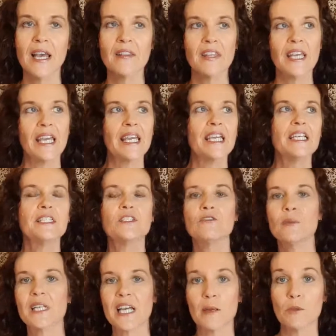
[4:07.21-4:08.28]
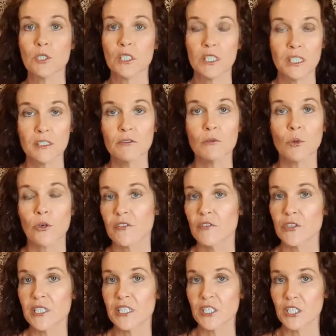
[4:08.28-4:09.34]
The ease of being able to live
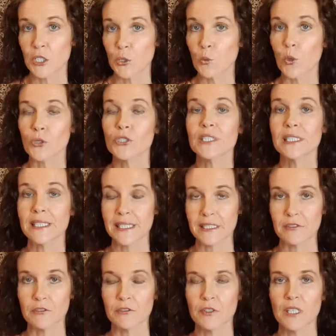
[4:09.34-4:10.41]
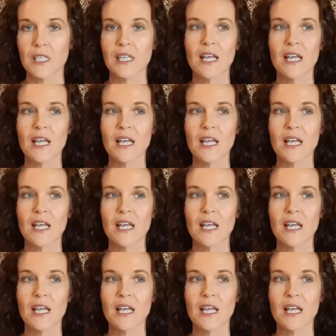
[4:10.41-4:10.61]
wherever it is that you want to live.